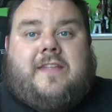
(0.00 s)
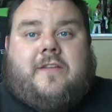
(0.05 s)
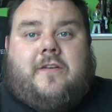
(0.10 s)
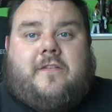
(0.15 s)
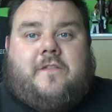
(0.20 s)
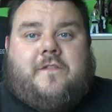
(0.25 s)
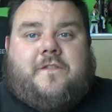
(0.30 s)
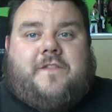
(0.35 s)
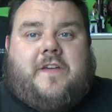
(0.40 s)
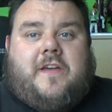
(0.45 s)
it
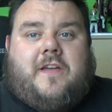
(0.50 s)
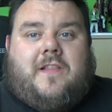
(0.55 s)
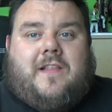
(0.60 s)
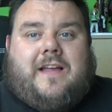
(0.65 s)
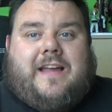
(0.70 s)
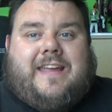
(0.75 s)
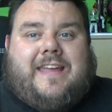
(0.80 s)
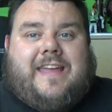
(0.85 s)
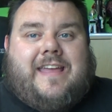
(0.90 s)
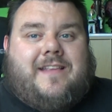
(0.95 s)
doesn't feel
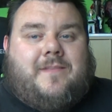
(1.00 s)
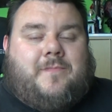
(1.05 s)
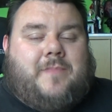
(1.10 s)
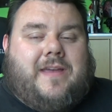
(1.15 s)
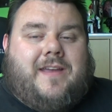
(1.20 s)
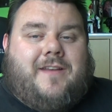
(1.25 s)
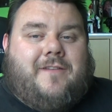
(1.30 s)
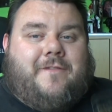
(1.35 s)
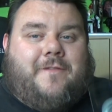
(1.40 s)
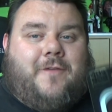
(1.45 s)
like it's
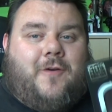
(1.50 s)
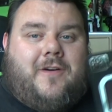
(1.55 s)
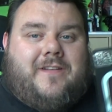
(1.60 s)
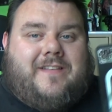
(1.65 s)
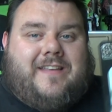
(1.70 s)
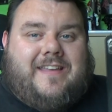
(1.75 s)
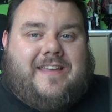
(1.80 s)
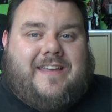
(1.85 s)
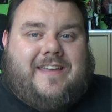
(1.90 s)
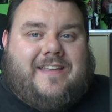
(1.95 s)
been
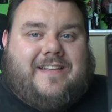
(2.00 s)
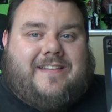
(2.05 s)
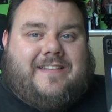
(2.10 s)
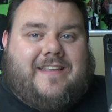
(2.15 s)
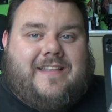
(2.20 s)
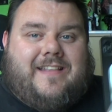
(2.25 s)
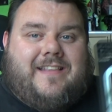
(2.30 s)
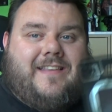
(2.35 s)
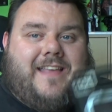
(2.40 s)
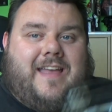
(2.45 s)
40 years
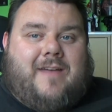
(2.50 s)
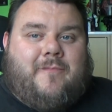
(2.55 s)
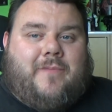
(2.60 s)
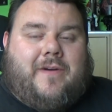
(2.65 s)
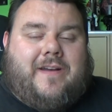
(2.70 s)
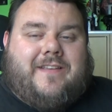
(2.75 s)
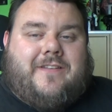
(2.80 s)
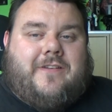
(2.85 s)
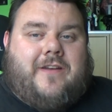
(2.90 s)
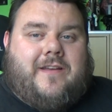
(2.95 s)
since
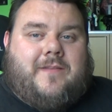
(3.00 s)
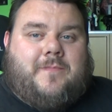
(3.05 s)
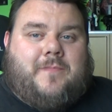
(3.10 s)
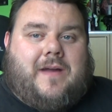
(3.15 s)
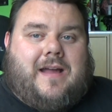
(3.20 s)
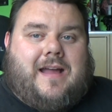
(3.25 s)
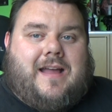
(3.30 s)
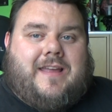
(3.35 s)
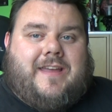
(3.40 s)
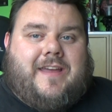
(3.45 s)
Empire Strikes
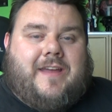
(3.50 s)
Back,